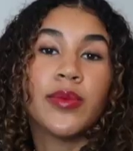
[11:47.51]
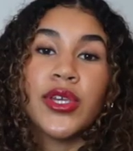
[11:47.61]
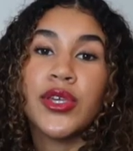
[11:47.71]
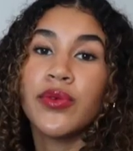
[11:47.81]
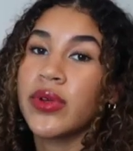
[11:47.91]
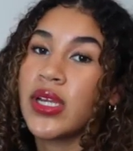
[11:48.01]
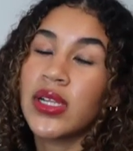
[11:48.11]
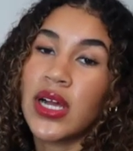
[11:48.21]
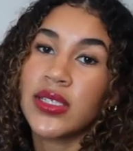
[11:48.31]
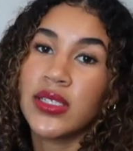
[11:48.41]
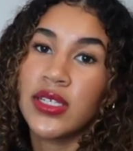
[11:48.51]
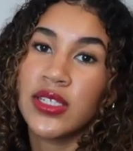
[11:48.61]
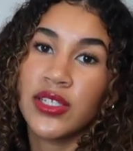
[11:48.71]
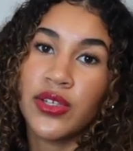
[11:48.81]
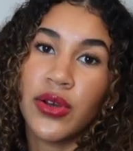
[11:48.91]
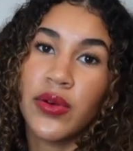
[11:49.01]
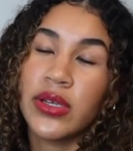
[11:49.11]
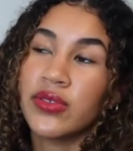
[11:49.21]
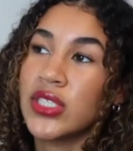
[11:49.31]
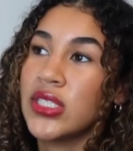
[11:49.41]
Cute reading glasses, you know,
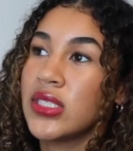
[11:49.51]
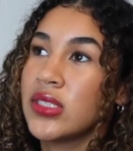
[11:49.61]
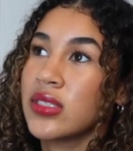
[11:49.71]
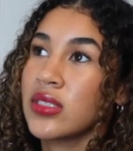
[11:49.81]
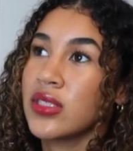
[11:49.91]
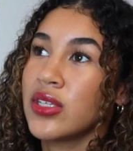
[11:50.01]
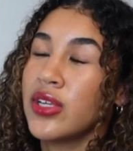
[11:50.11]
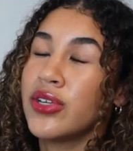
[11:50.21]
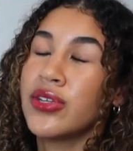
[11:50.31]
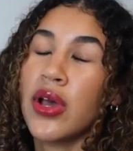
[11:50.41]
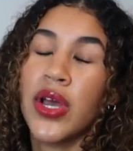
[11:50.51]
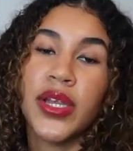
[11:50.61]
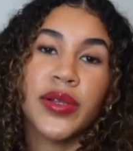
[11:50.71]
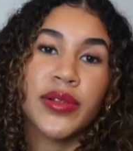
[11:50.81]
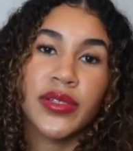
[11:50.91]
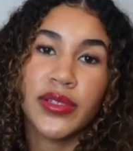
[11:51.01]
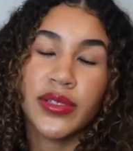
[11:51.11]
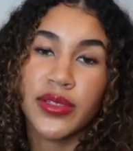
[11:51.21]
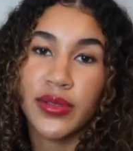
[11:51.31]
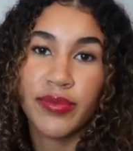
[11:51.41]
if she's not
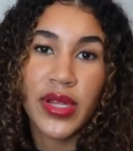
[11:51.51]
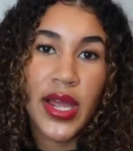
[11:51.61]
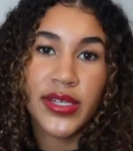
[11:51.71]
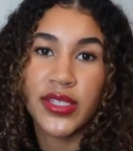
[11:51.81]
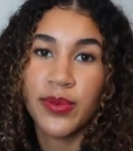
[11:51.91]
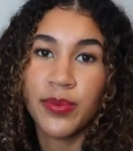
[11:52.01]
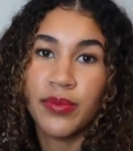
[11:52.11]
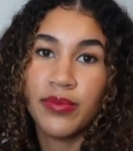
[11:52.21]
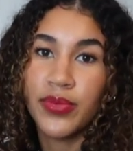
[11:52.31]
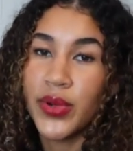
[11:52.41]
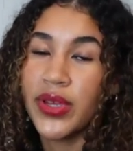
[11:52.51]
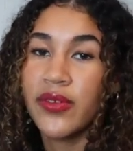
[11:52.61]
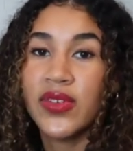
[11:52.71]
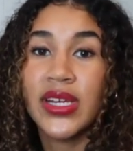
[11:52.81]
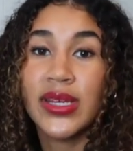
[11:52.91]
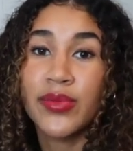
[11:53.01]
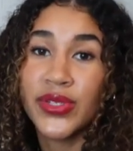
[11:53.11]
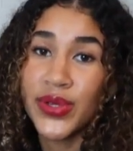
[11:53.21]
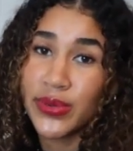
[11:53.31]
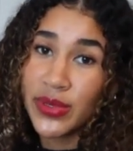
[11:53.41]
blind to the point of needing
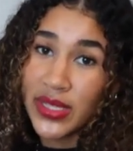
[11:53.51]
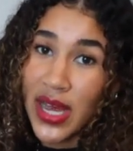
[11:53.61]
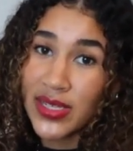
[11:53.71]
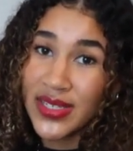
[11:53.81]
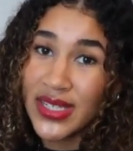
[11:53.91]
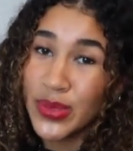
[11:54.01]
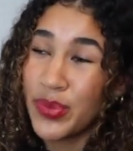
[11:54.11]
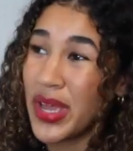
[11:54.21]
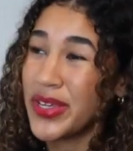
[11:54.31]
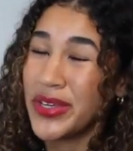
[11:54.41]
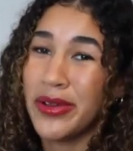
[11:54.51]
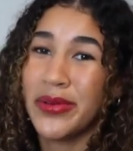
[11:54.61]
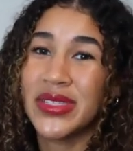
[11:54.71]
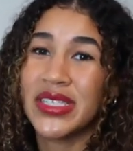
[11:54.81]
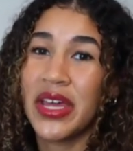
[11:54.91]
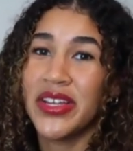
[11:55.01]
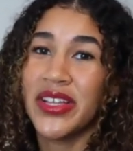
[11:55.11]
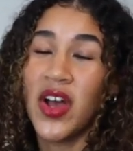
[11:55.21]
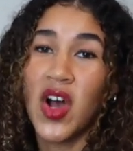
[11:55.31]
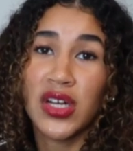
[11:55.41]
prescription glasses, but you know, it's kind
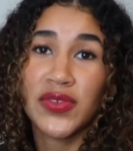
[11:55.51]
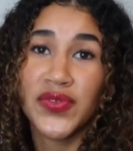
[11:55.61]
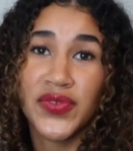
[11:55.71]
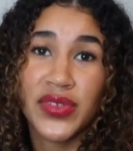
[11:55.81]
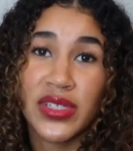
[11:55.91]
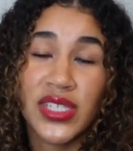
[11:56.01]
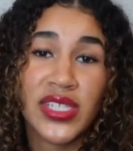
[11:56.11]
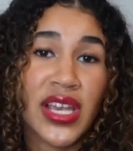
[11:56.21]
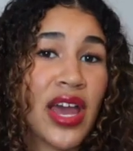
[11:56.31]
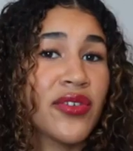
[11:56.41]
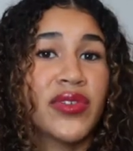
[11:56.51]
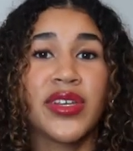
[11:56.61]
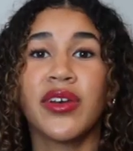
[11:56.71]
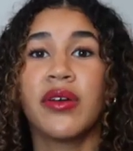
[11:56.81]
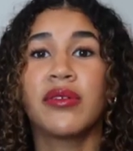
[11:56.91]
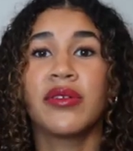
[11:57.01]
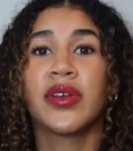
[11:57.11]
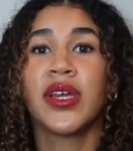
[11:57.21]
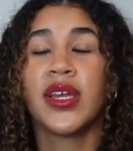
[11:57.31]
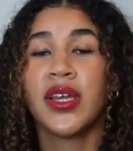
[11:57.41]
of off. She's like, I don't really know
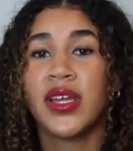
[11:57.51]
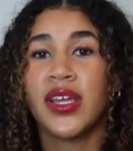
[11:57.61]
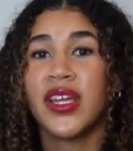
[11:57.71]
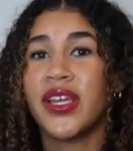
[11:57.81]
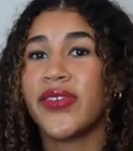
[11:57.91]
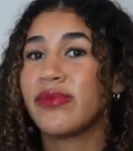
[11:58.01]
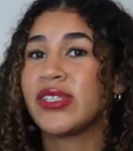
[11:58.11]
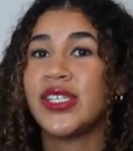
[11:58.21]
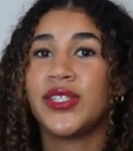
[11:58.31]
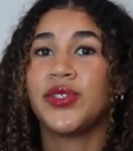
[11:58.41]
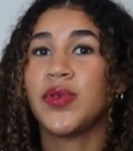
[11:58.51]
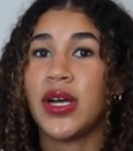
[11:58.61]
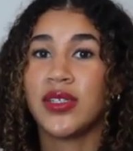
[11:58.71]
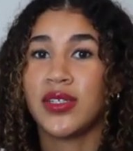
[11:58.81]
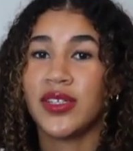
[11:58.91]
if I'm seeing too well.